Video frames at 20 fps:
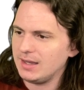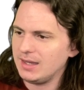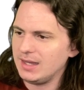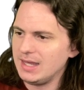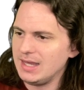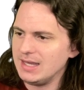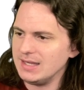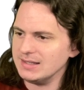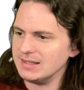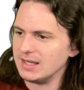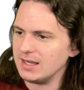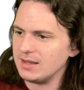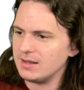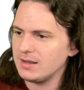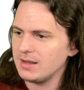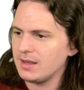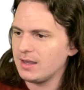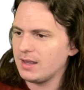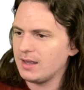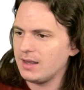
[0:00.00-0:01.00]
Easy.
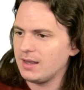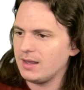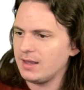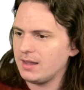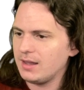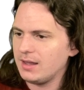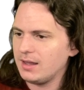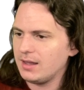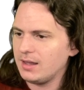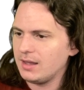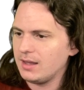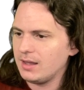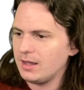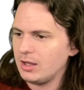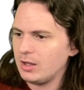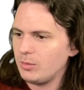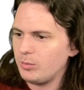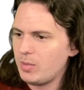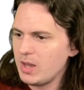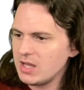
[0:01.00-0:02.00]

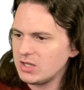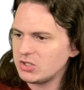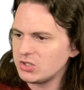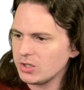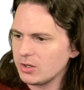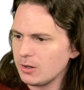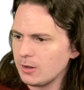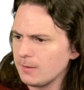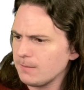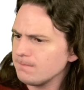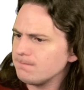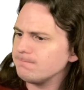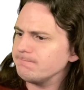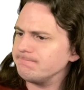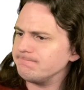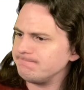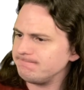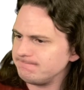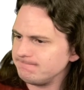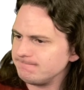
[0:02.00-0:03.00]
Pinsir,
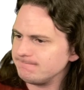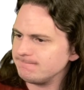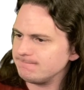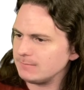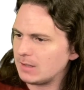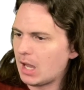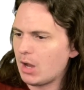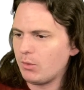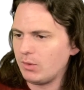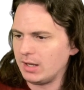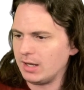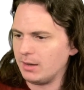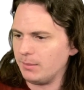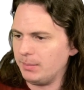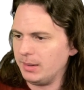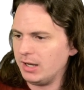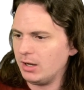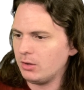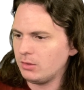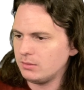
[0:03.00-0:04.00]
I would eat a
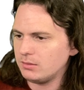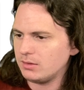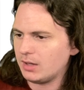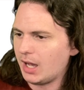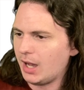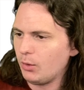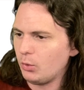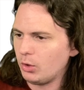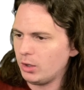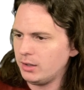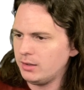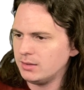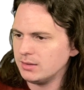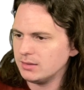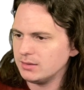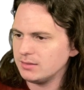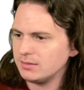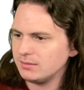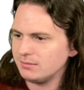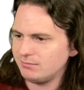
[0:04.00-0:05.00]
beetle. I would.
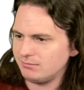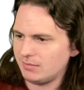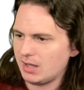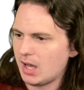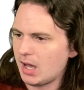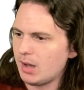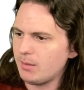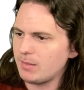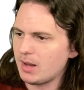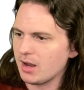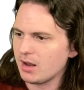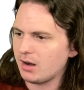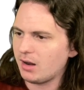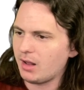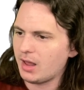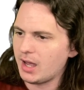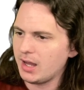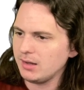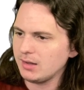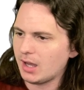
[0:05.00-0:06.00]
I'm not going to
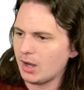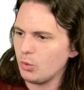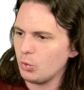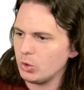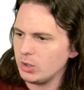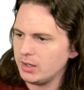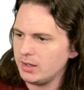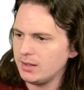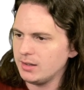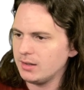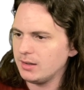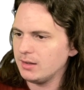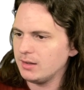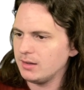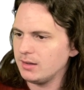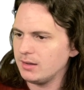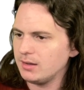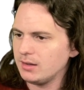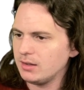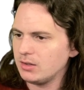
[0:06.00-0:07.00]
lie. I would.
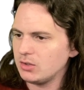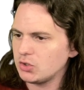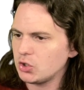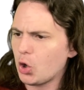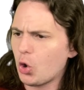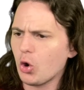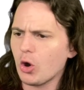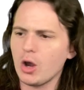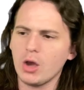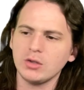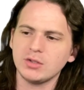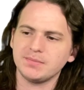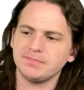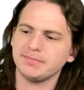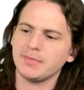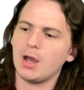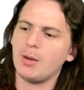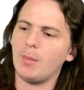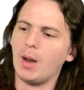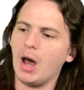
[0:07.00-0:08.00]
Tauros,
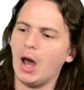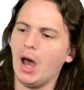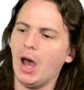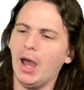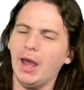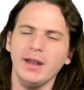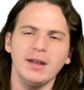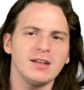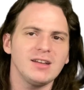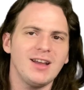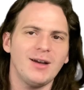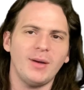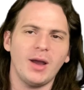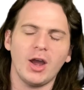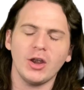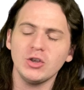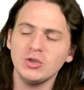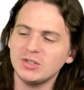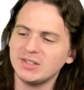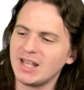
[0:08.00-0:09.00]
come on. are
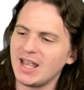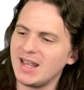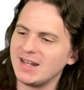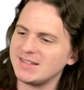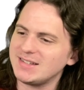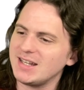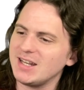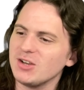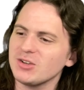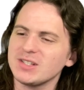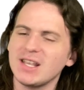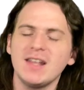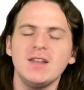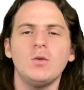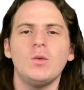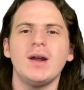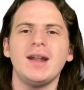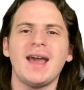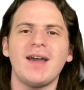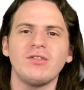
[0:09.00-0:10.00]
you saying, sitting here saying you
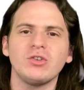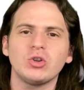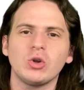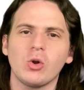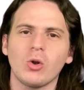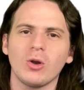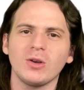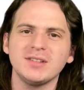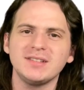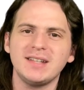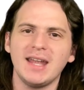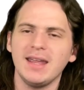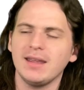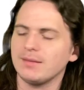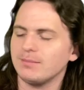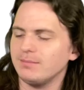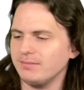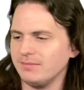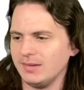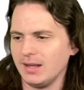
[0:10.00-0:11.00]
wouldn't have a Toro steak?
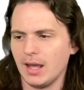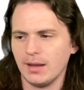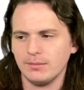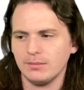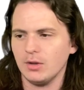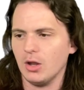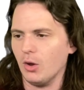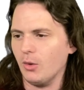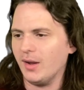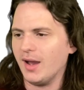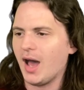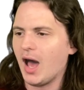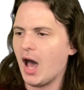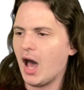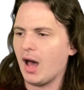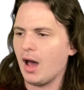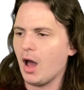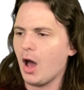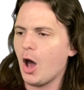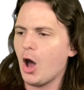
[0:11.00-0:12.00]
Yeah, no. Uh,
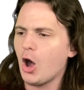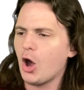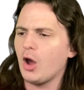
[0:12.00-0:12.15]
uh